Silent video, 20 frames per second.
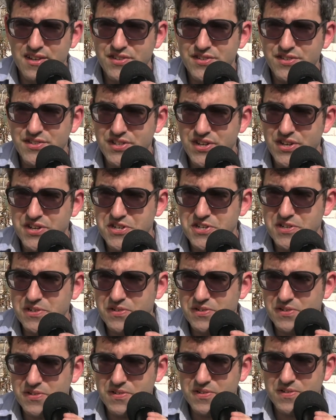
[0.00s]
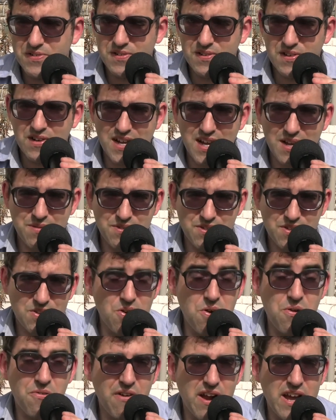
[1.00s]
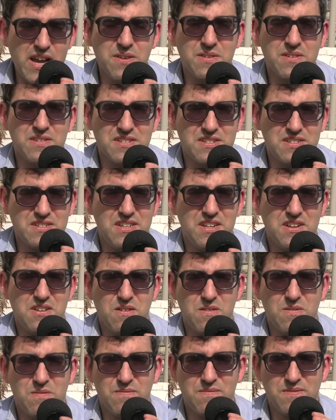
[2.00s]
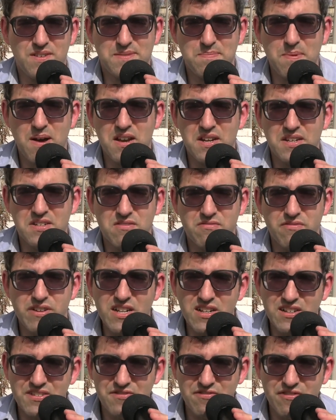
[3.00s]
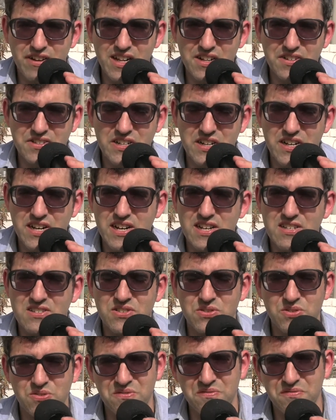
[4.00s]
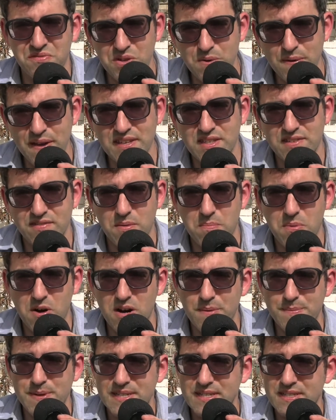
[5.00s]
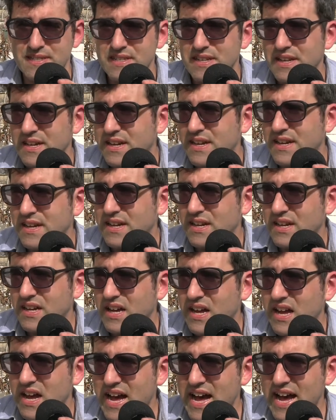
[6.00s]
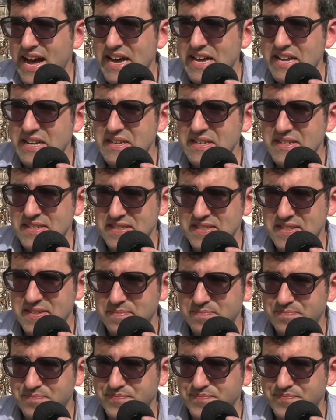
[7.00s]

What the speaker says: So I was going around, you know, responding to realtors and doing viewings of apartments and